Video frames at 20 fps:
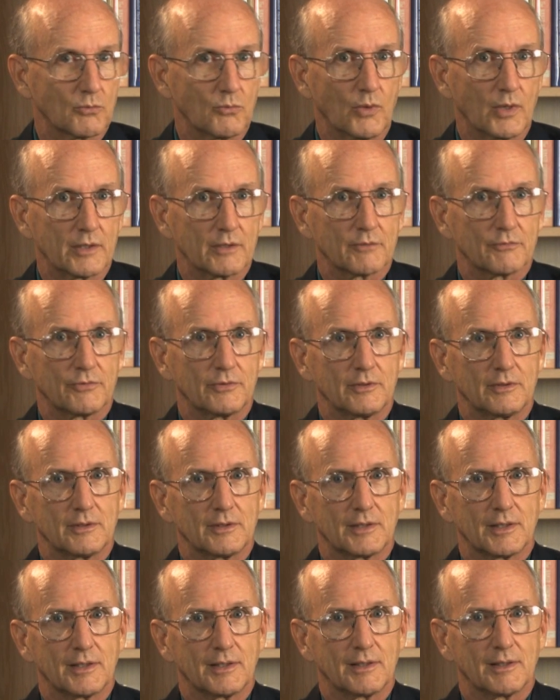
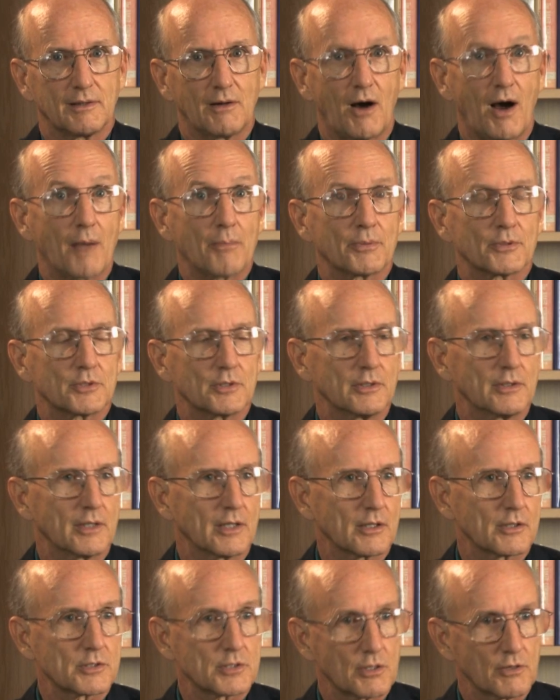wonderful
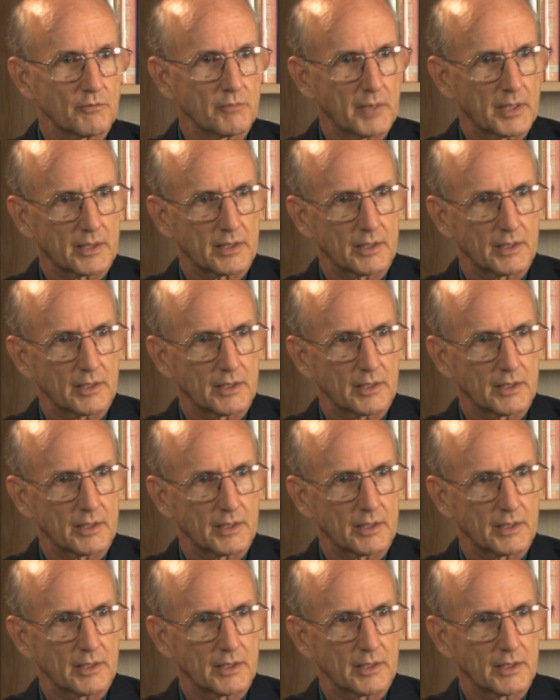opportunity to serve my